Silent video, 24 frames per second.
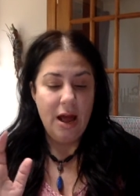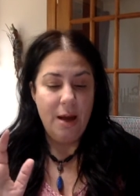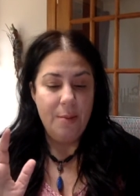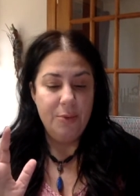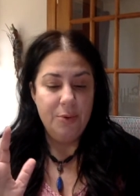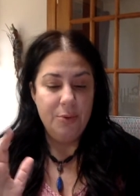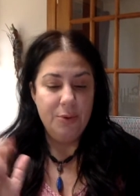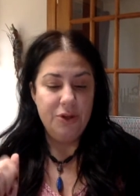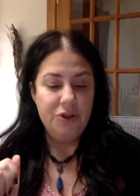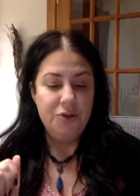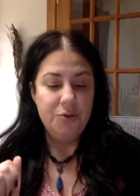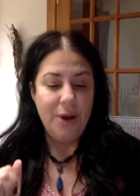I'm
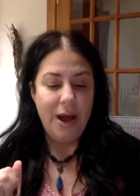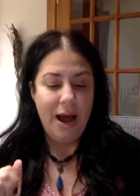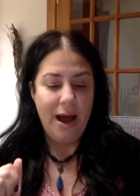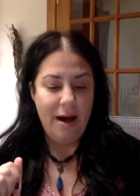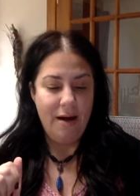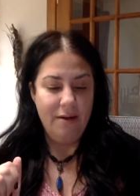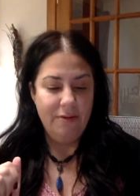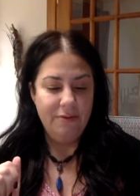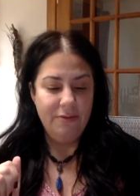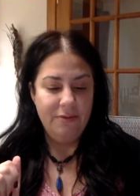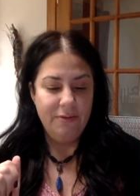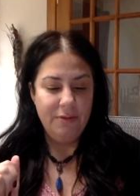going to read you
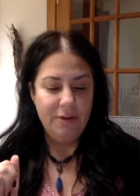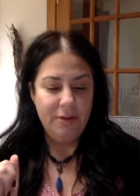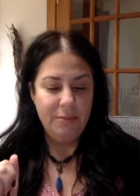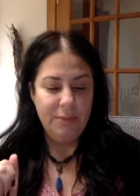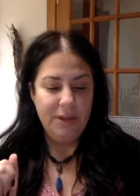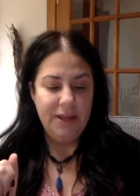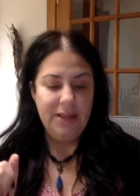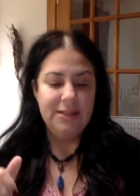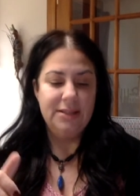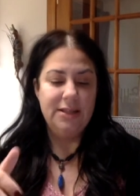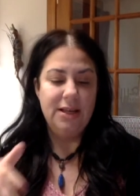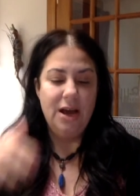half
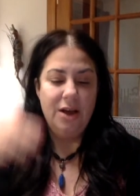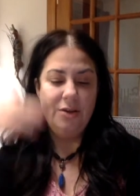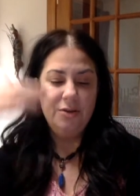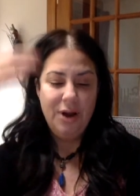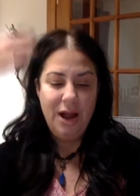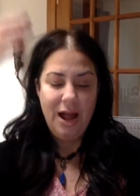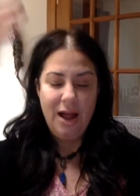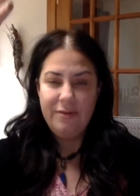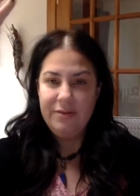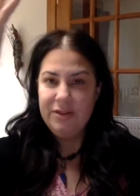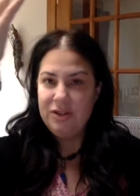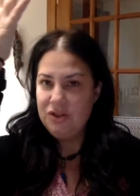because the other
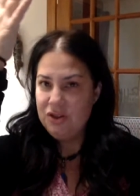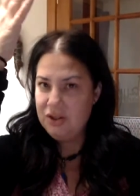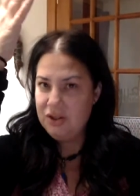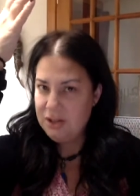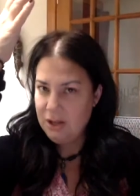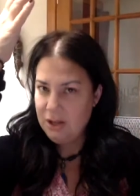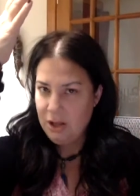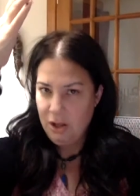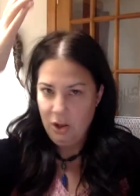half is just